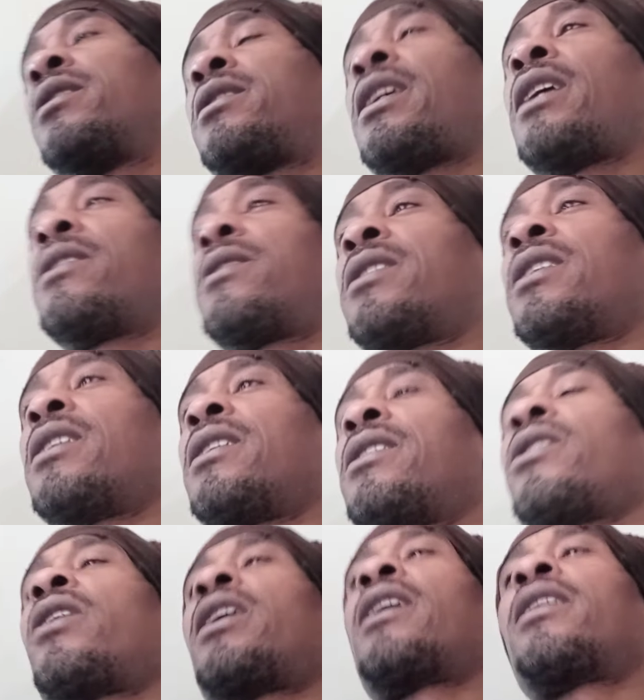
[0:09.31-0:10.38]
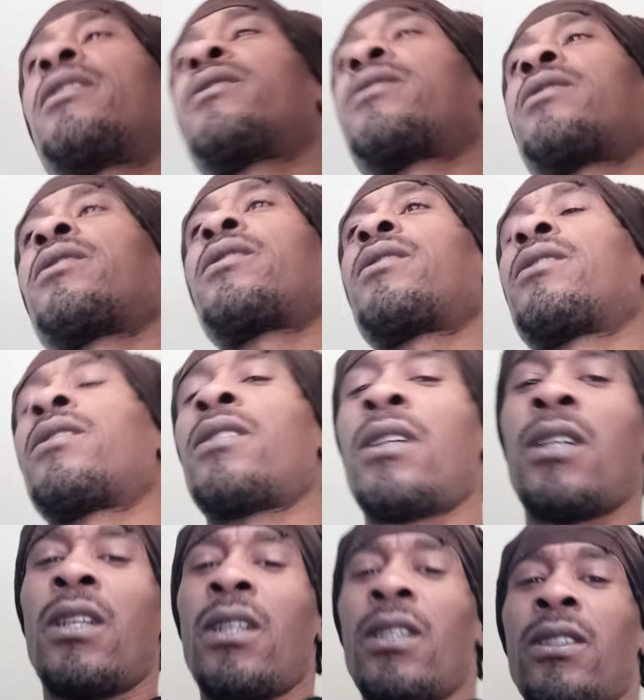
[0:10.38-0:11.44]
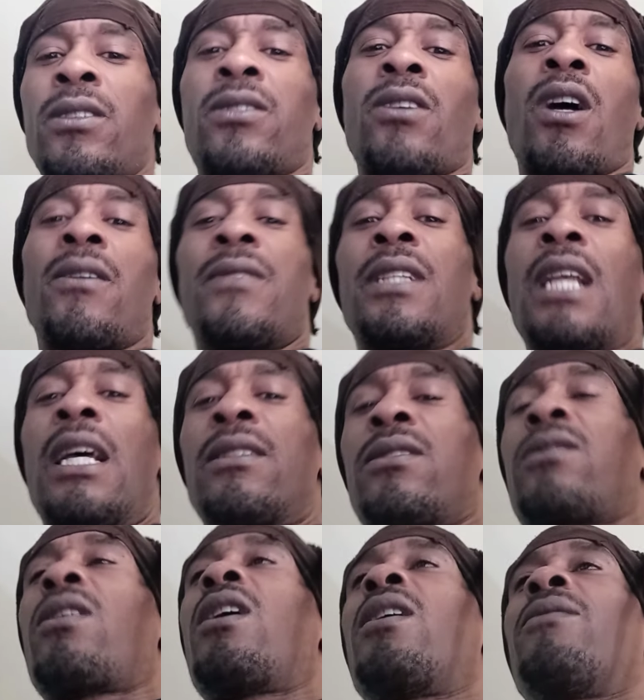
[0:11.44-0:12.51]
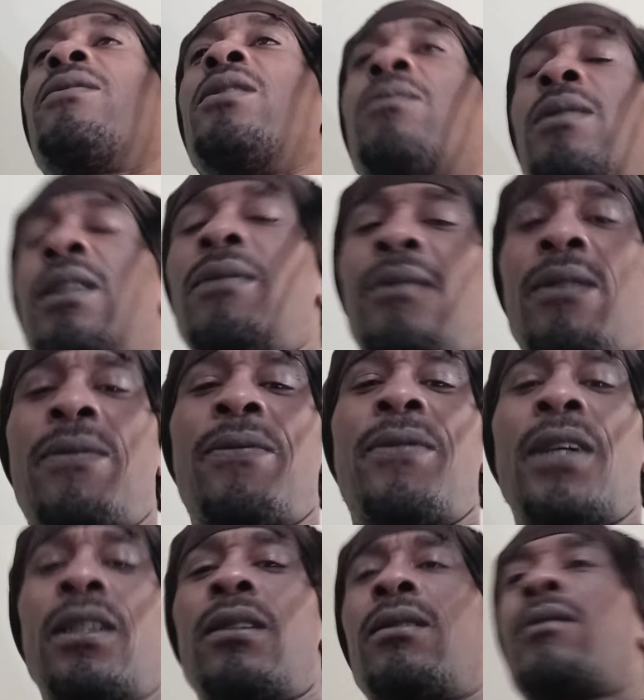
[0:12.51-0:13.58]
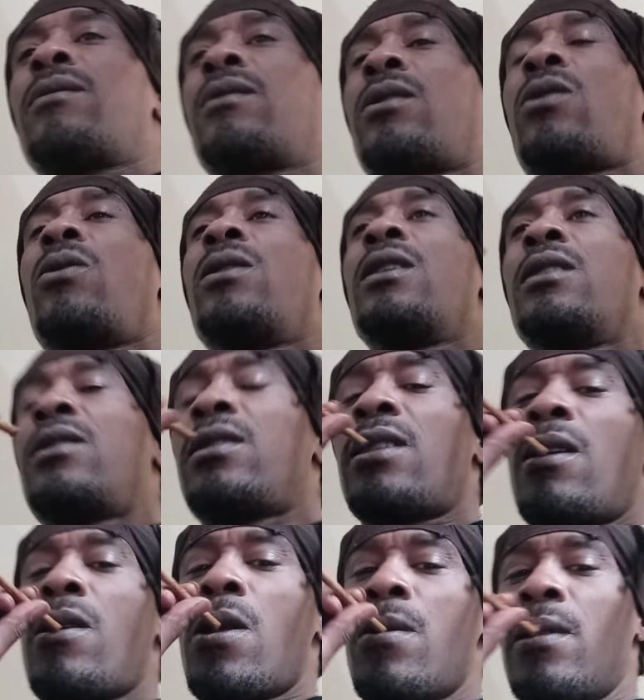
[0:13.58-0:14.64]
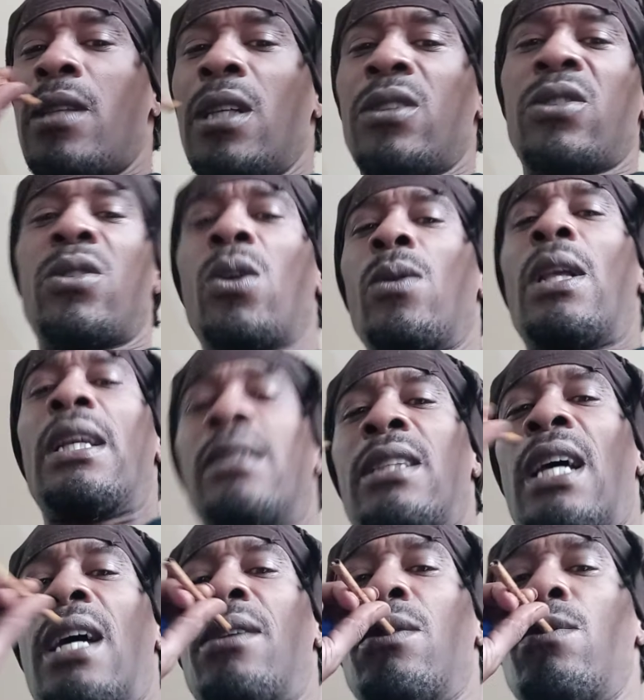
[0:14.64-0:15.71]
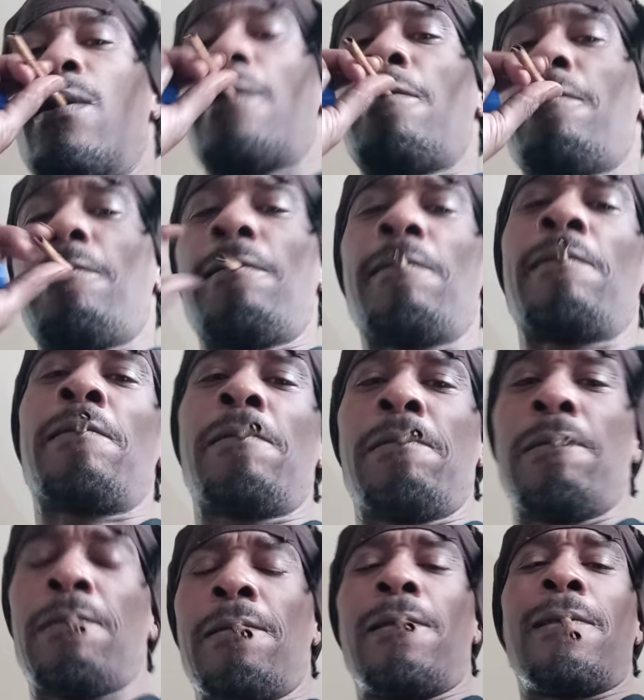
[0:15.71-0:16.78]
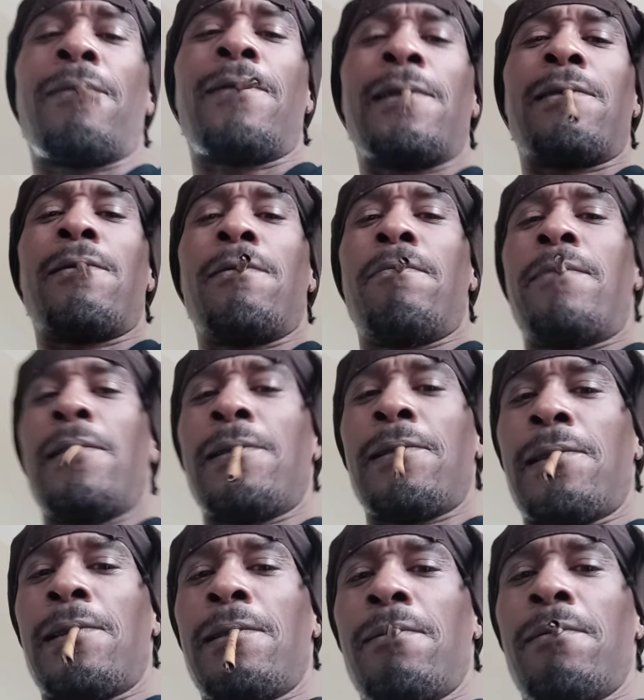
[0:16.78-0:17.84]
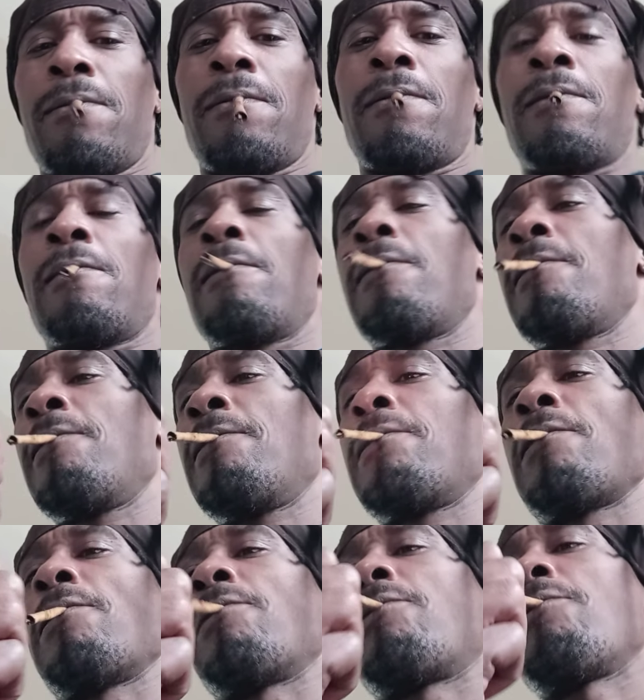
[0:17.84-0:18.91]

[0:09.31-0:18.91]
Jay-Z and Nas, Sorry Not Sorry, whatever the fuck, corny shit, they stole that title, whatever, you know, the original bullshit they